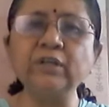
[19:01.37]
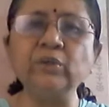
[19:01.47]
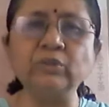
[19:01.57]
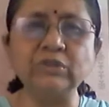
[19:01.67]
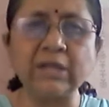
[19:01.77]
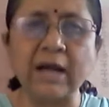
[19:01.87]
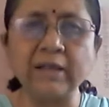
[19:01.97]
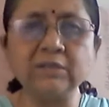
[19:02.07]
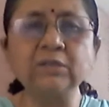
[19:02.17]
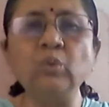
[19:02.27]
you
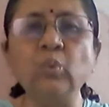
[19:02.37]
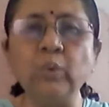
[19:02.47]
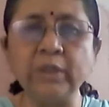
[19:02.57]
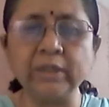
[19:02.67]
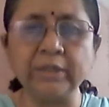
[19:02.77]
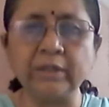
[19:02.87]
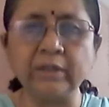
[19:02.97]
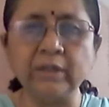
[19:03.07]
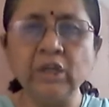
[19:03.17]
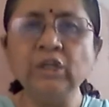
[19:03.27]
start working.
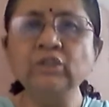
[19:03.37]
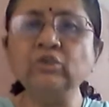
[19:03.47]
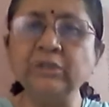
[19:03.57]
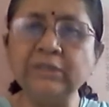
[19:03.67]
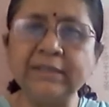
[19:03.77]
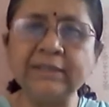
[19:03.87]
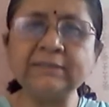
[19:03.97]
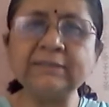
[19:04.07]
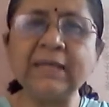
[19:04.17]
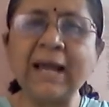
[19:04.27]
So
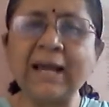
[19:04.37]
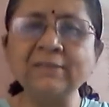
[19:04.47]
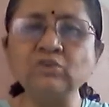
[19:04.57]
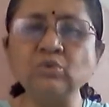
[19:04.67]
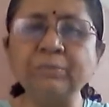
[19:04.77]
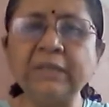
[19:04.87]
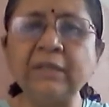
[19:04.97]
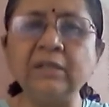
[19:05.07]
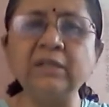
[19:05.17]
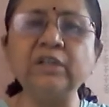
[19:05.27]
this has to be
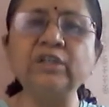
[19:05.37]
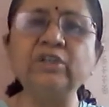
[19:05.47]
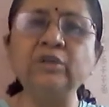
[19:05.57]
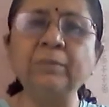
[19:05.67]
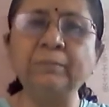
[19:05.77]
learned